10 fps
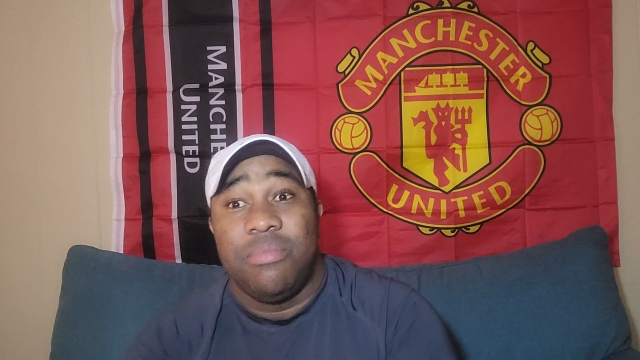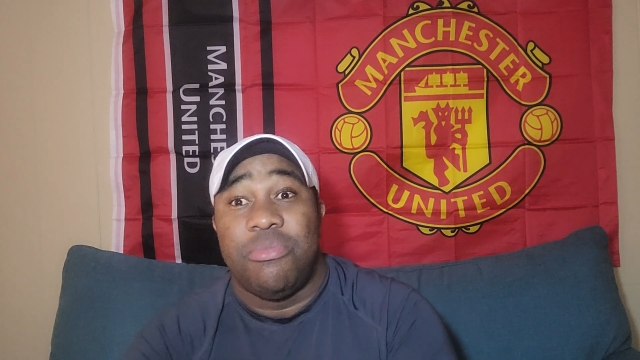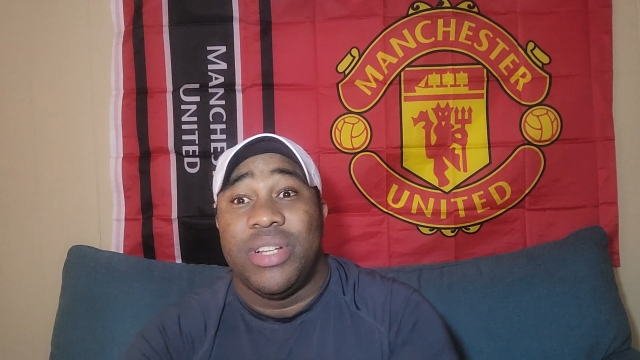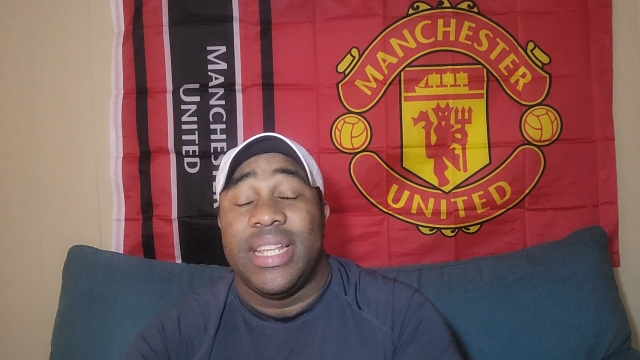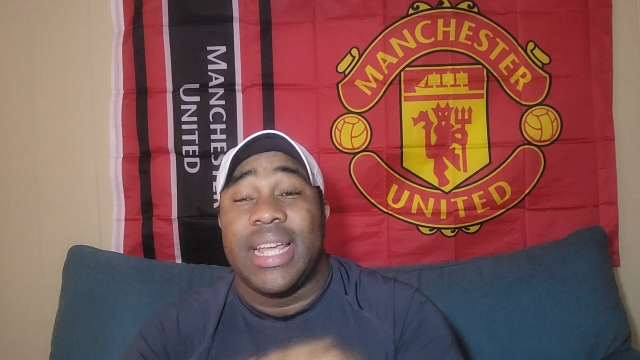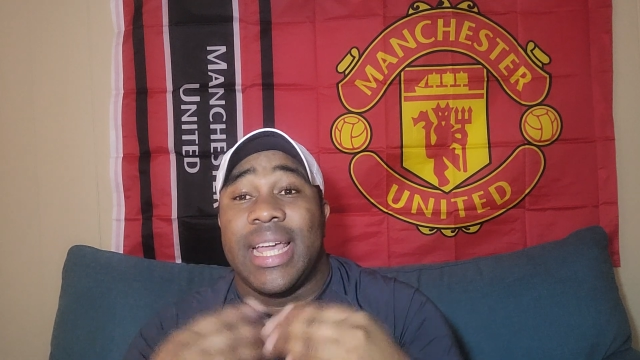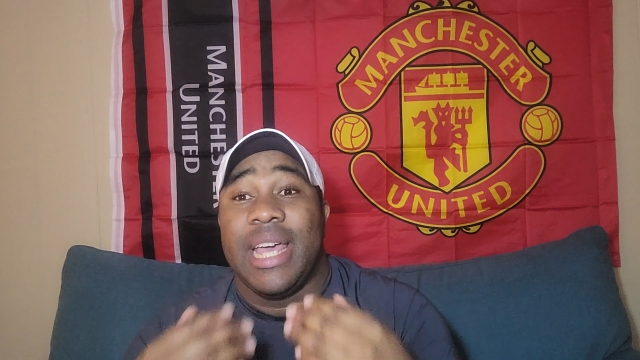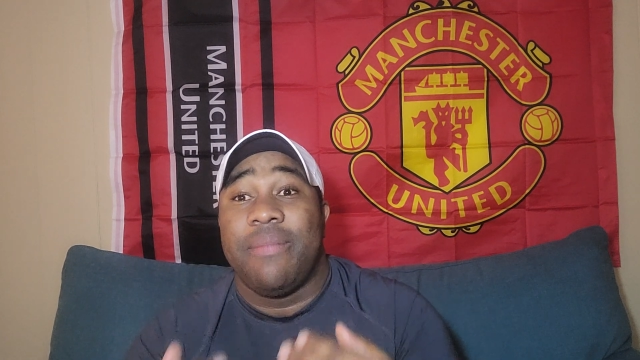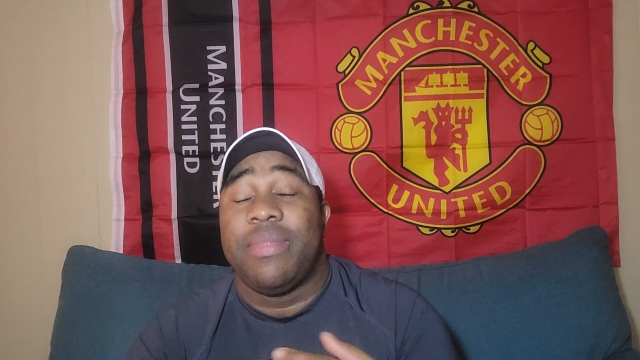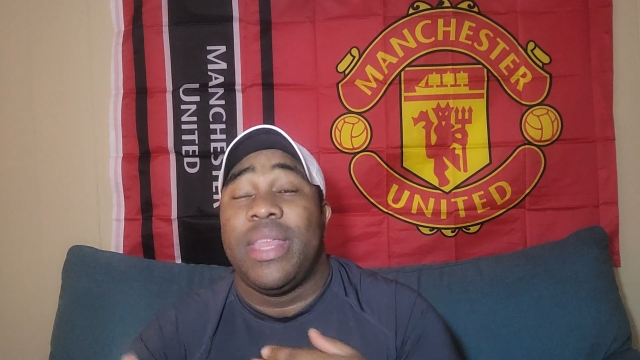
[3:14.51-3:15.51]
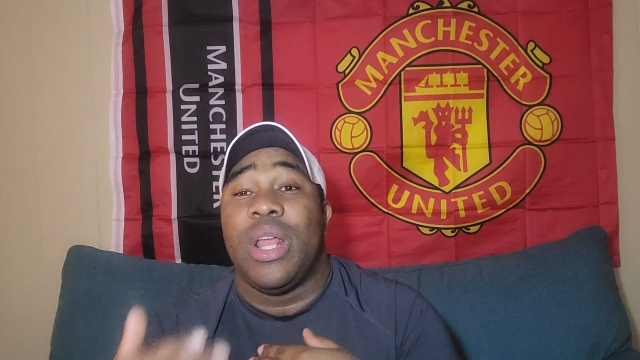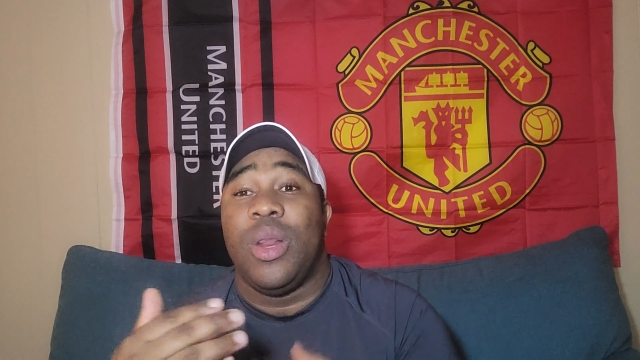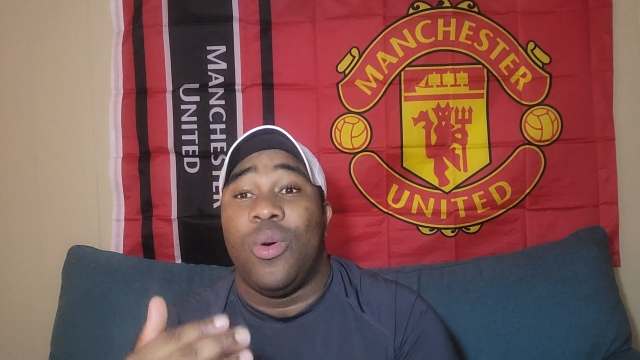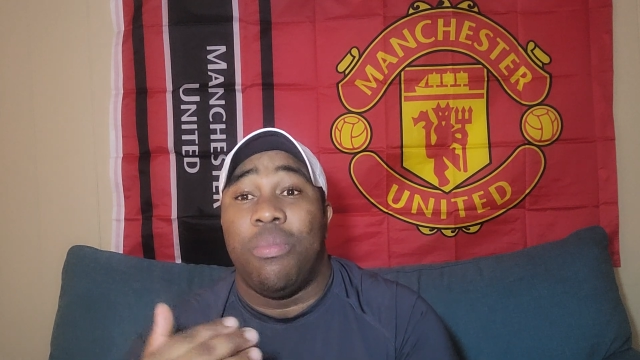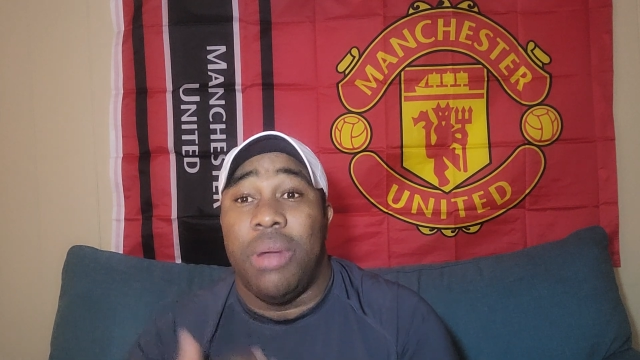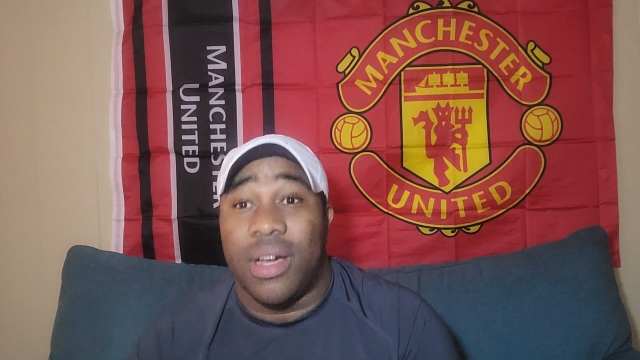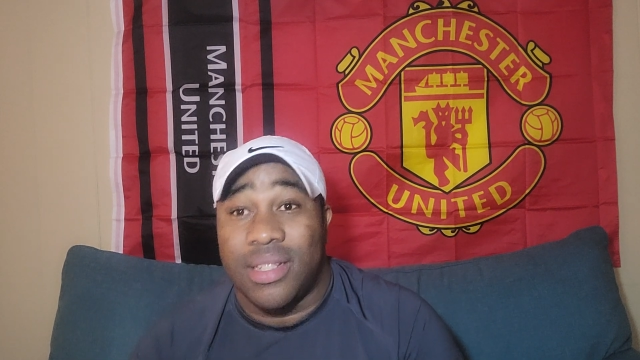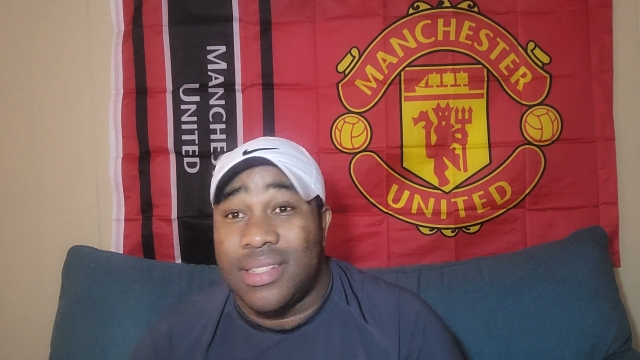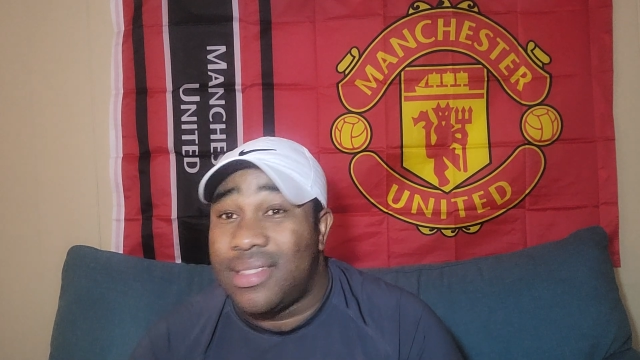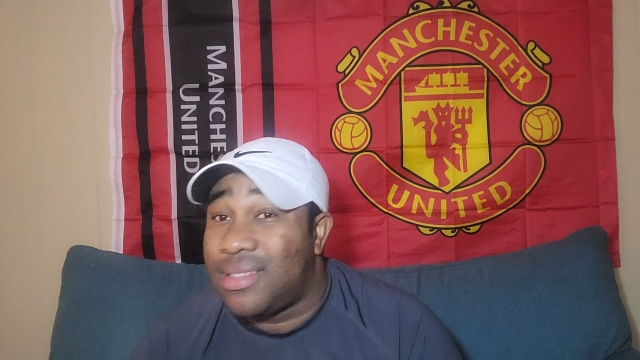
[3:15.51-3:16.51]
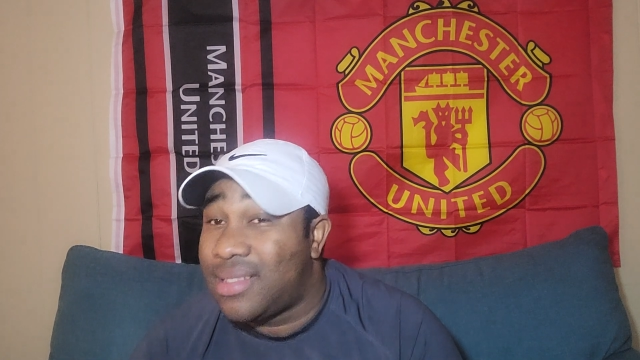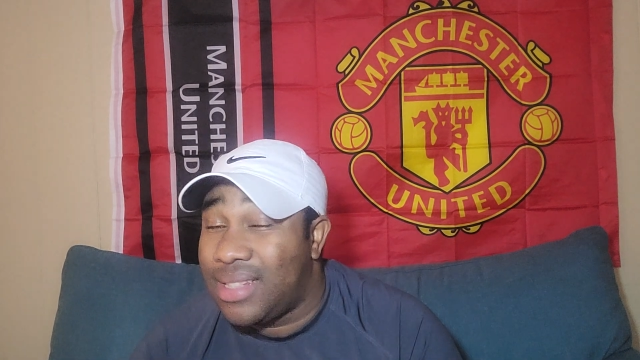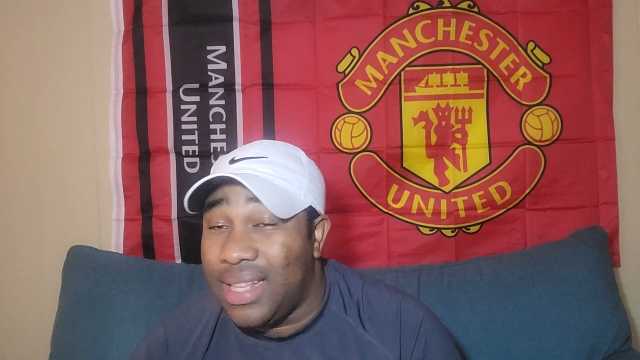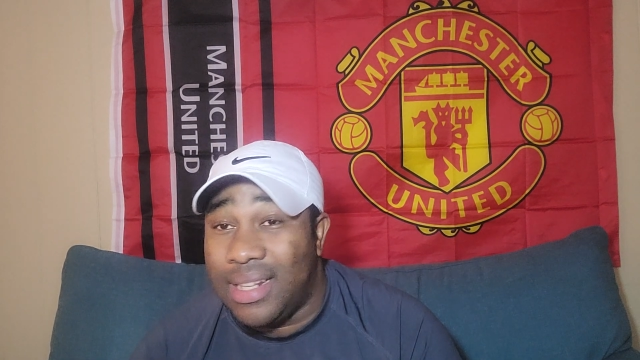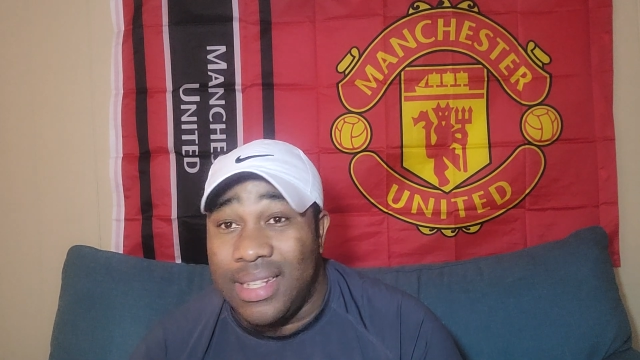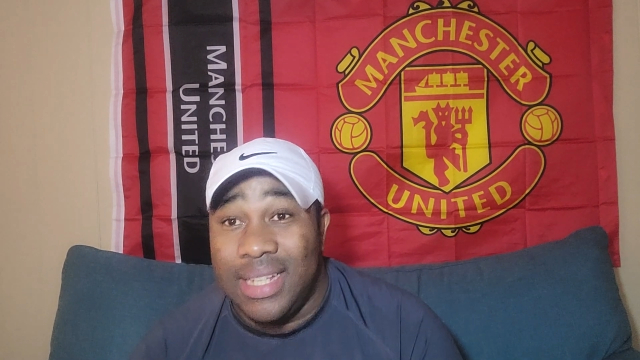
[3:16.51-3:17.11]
but they kept their low blocks still.